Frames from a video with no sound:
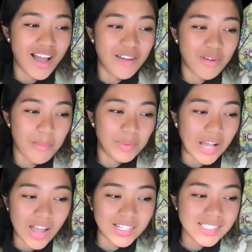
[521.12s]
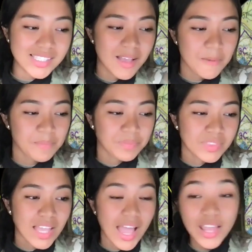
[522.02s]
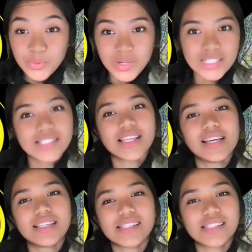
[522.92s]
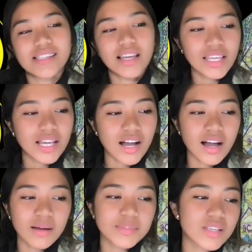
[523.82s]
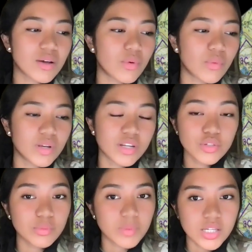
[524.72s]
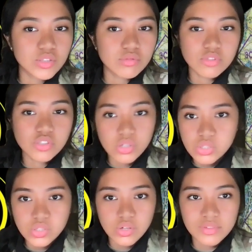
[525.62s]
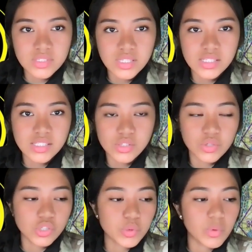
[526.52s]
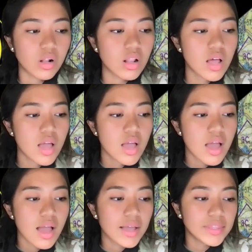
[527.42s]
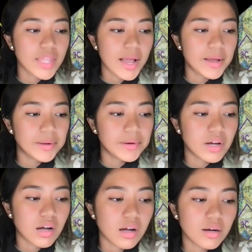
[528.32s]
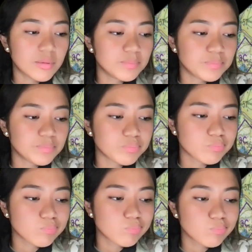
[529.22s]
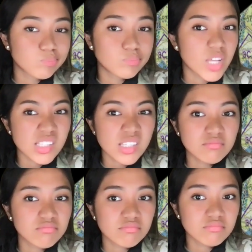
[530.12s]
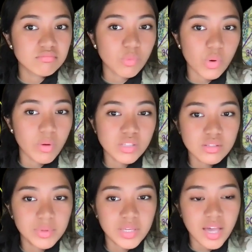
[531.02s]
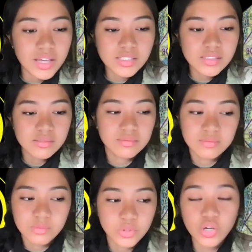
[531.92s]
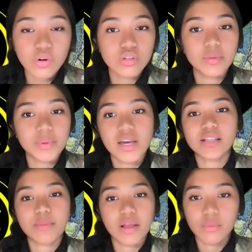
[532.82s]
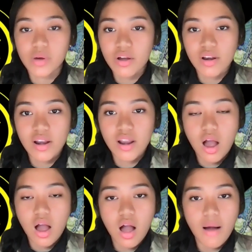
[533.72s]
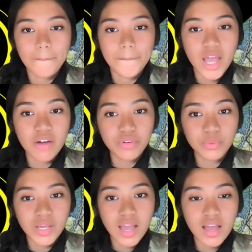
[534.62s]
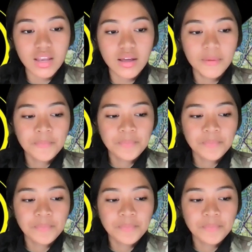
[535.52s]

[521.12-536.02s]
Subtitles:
if I'm being honest. Anyways, Sunday comes, we didn't do much, church services as usual. And then that's it. We went to the PX. You can go to the PX, by the way, on every weekend.